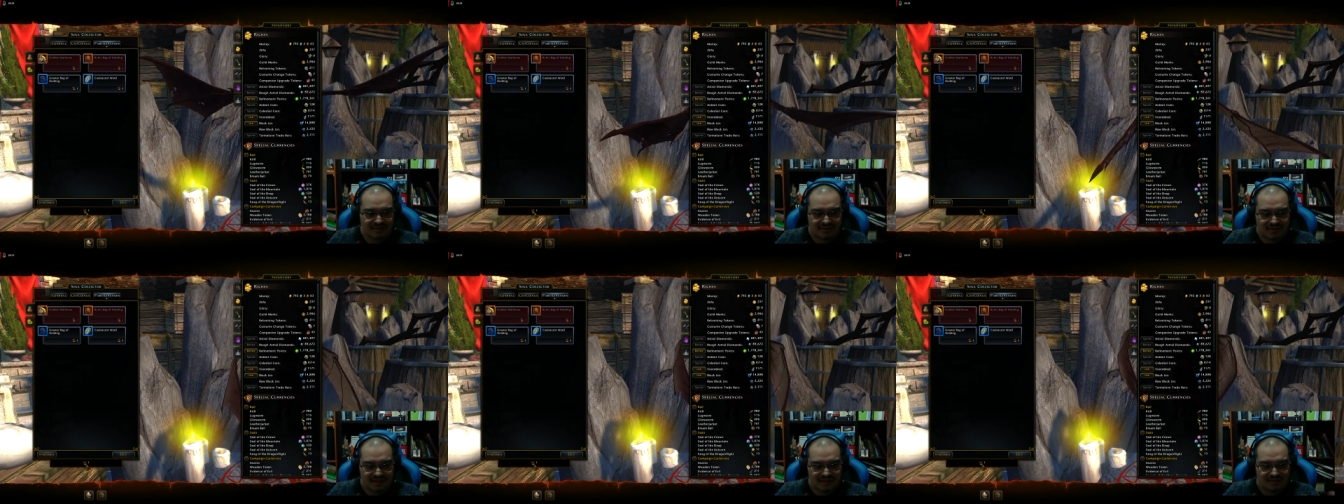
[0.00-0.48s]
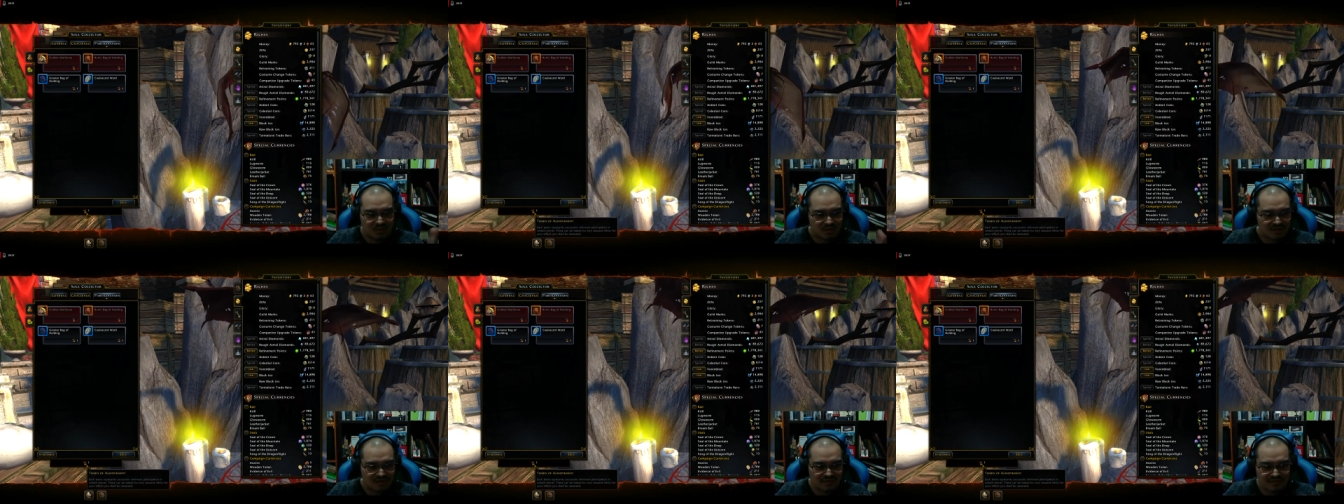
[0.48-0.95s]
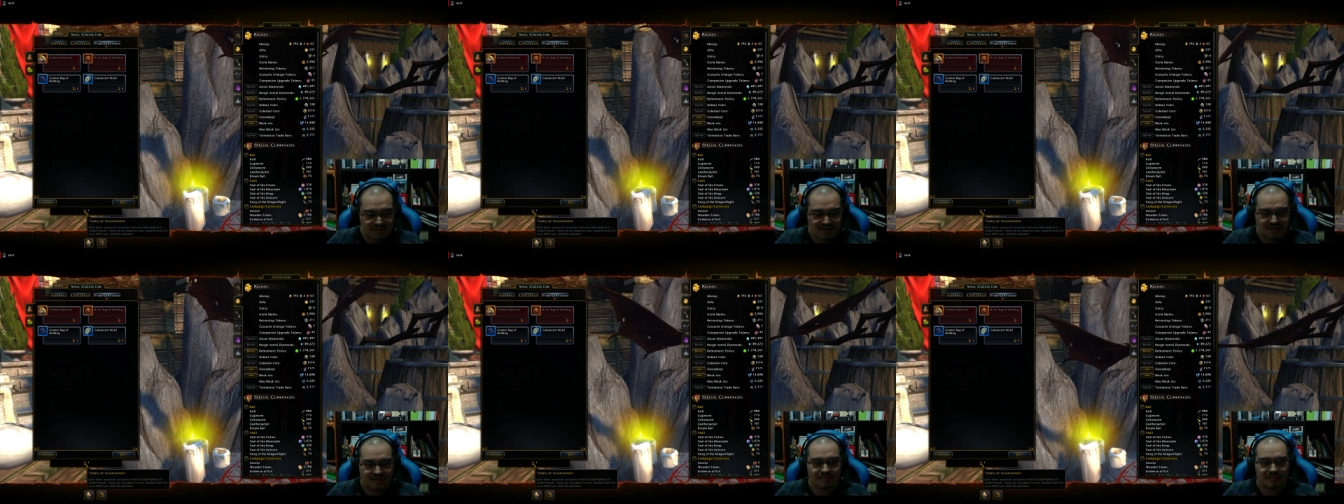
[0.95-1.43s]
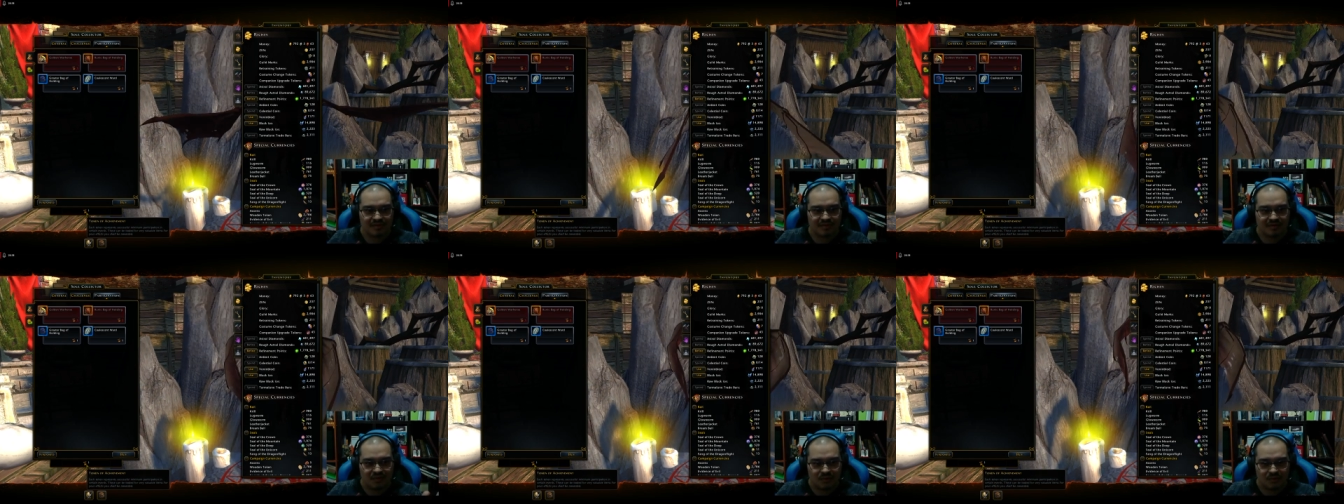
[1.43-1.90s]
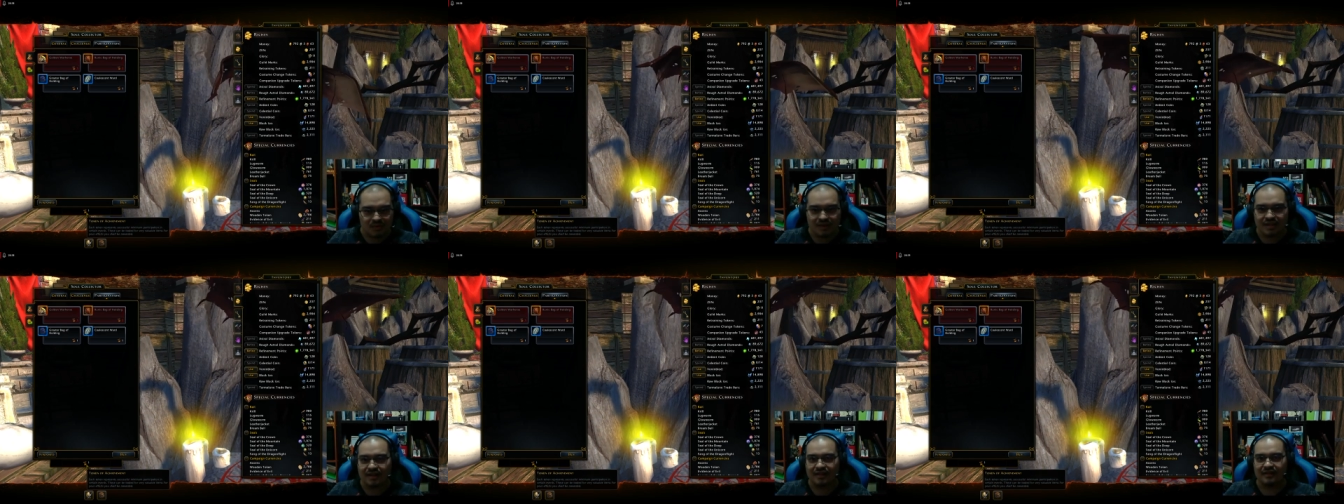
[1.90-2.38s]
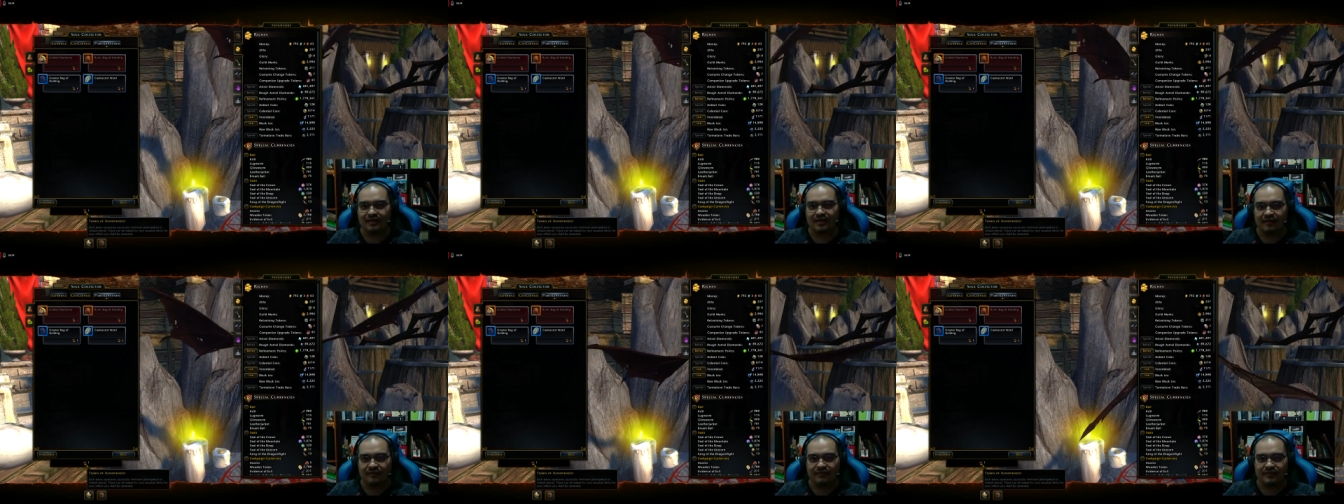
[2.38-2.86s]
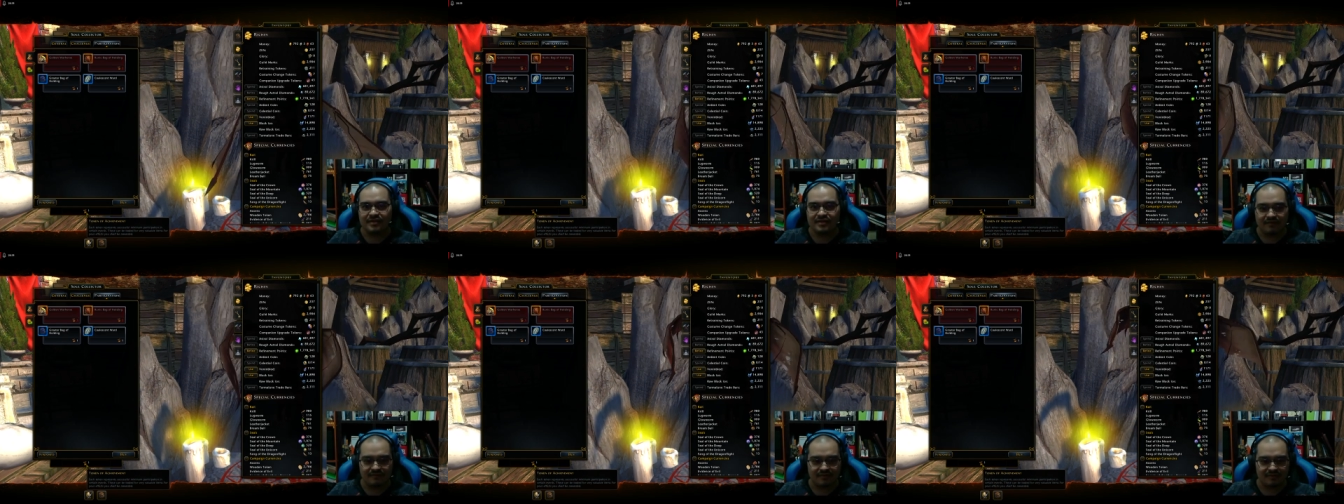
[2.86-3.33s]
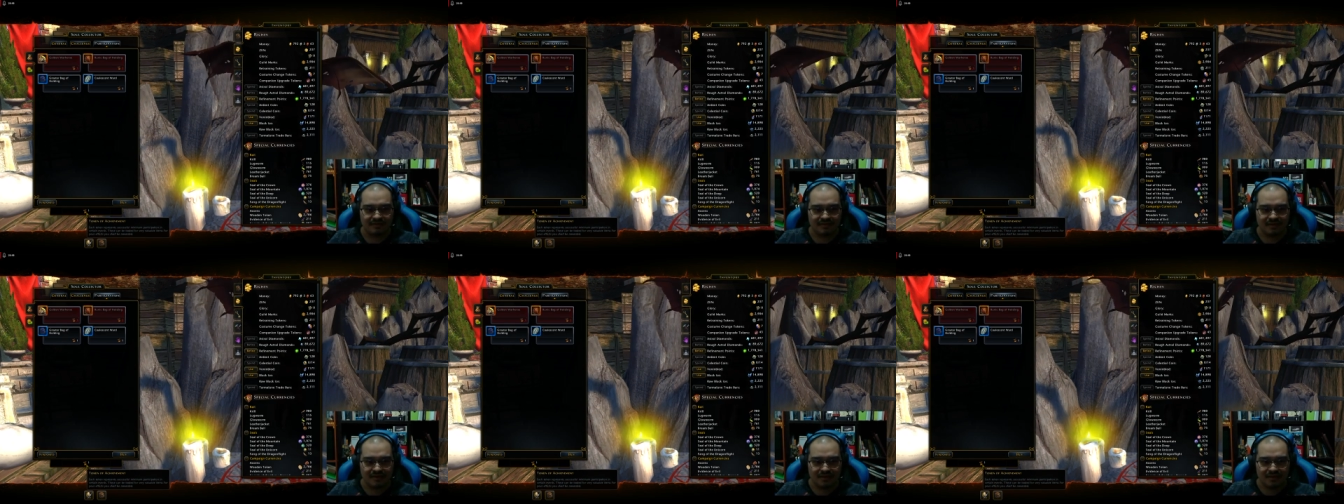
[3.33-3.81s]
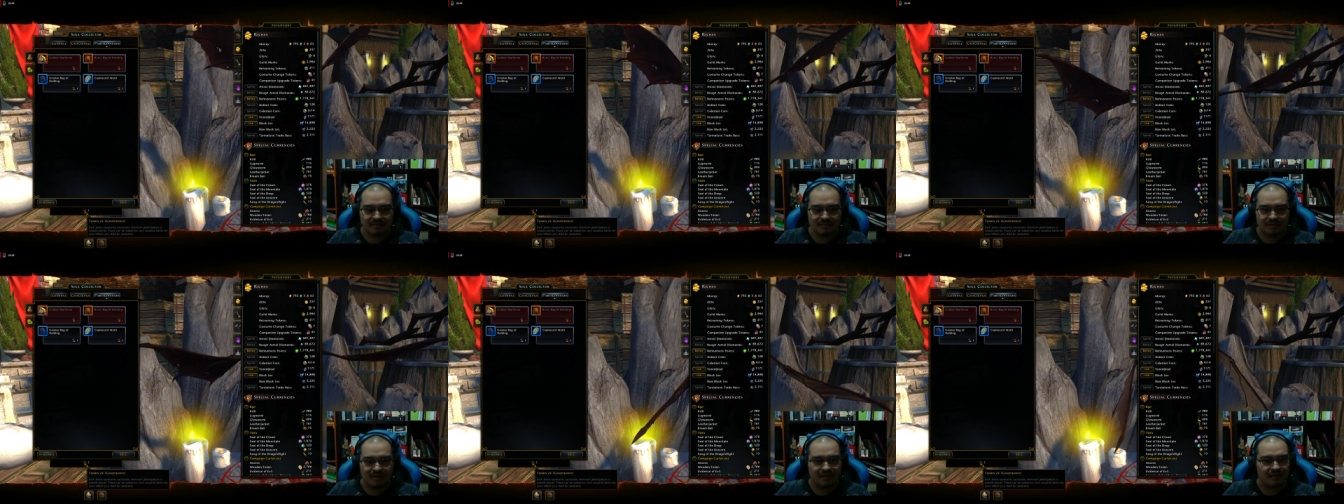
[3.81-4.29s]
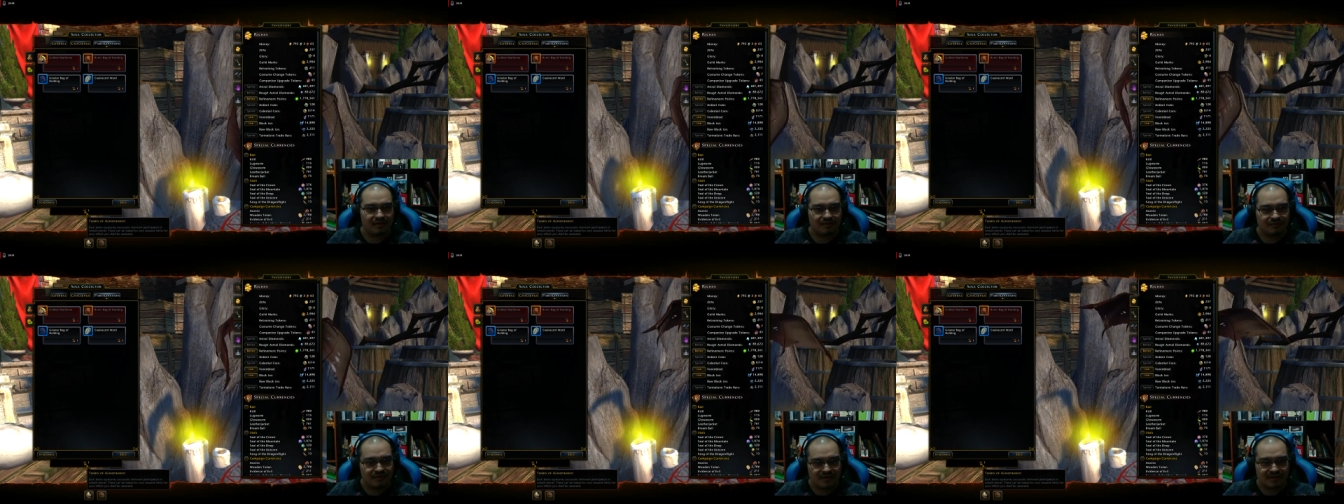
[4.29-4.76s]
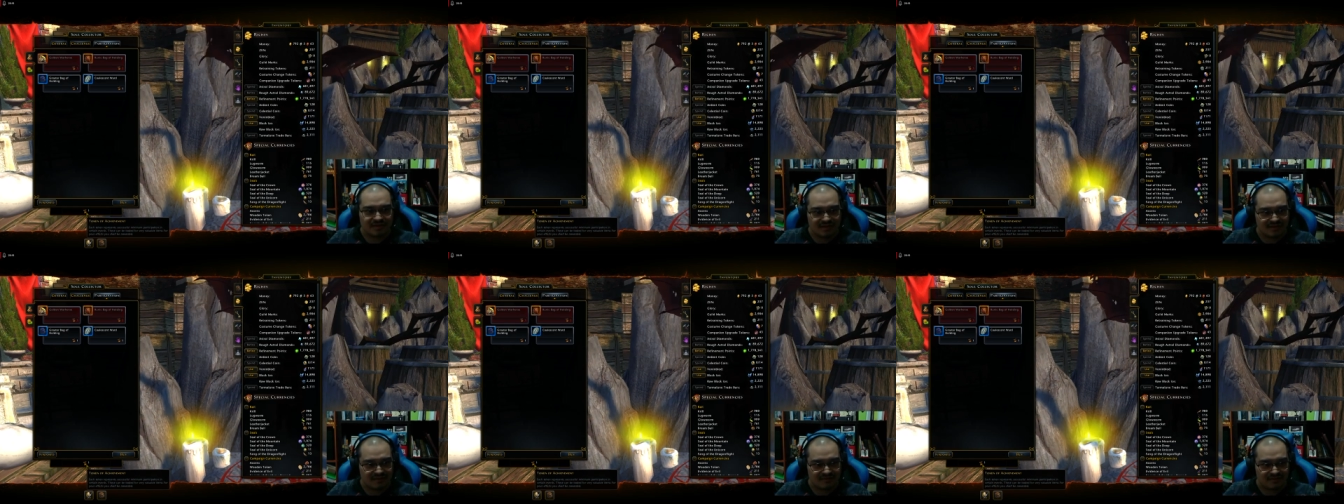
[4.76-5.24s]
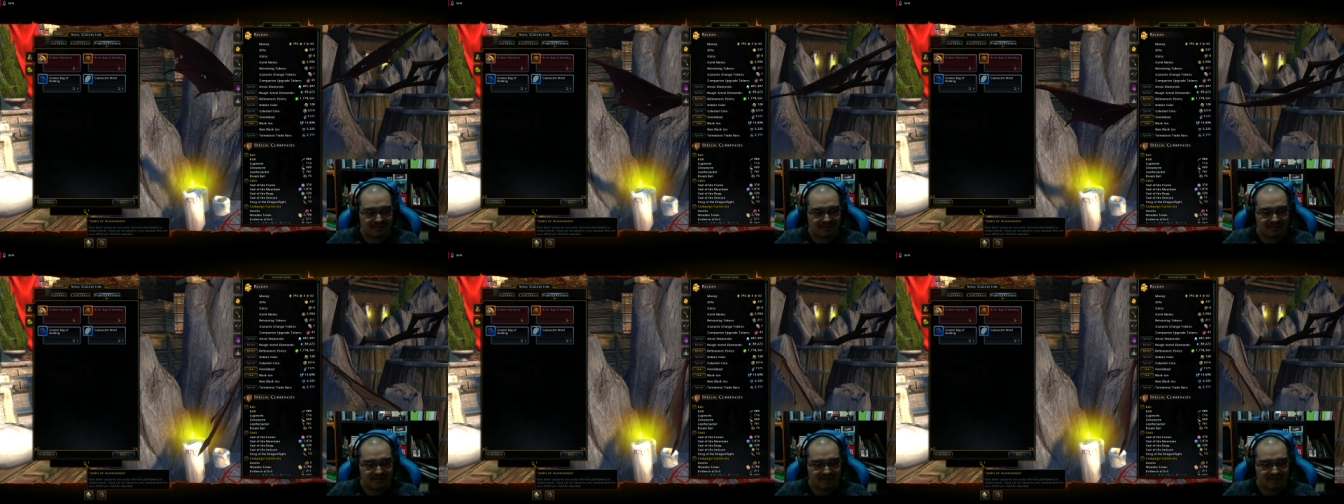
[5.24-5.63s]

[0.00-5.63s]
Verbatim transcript: Okay, token of achievement you only get every seventh, but not on the first seven.